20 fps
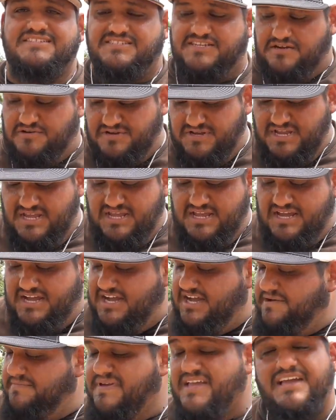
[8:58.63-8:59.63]
So,
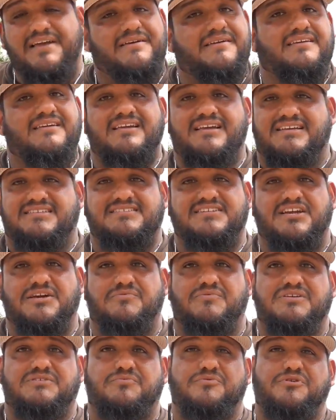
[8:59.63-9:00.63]
um, yeah, it's a
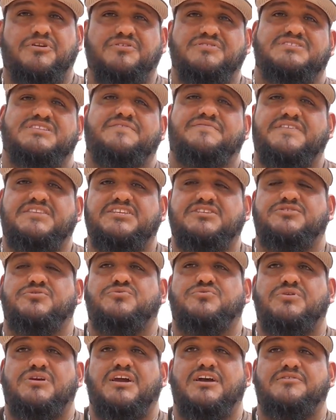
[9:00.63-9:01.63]
good one. We're using the
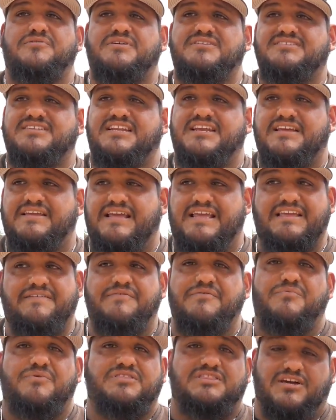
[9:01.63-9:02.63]
52 300s, and it,
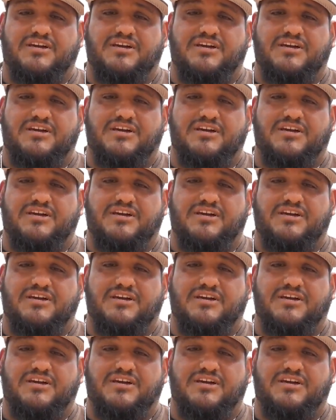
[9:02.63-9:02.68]
even with